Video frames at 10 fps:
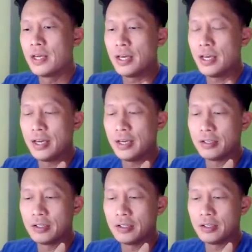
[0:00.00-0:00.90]

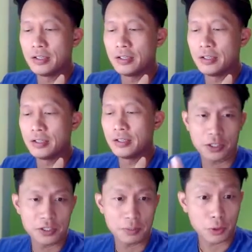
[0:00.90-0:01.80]
And our next product
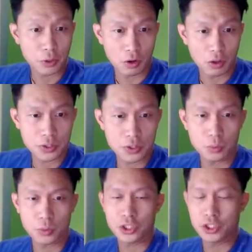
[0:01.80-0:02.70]
is Sendbird Calls,
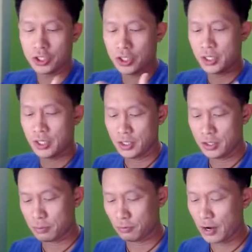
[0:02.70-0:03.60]
which
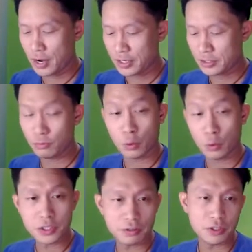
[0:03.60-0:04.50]
provides
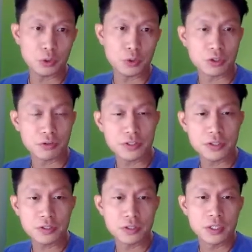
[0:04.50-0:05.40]
voice and video
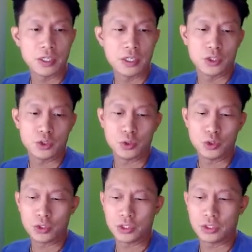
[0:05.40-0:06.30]
services. So you
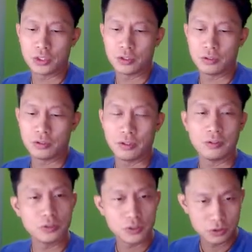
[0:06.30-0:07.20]
can,
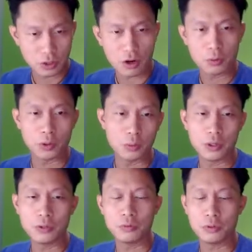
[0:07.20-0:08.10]
talk
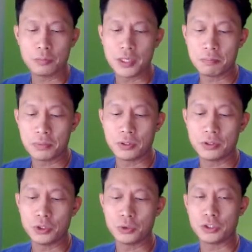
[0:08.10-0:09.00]
one-on-one with people,
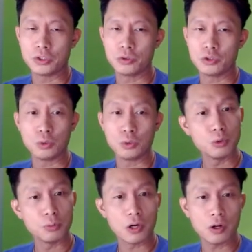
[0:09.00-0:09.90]
you can do
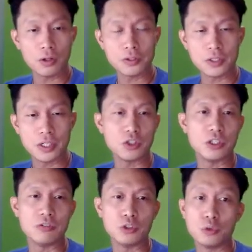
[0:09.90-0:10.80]
group calls, and you can
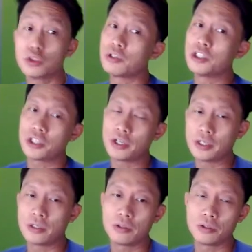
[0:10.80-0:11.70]
even do screen sharing
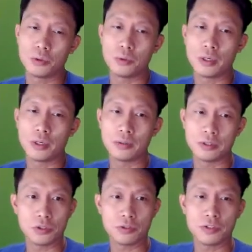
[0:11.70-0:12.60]
through the
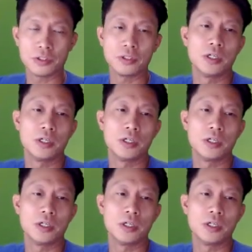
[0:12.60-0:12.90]
service.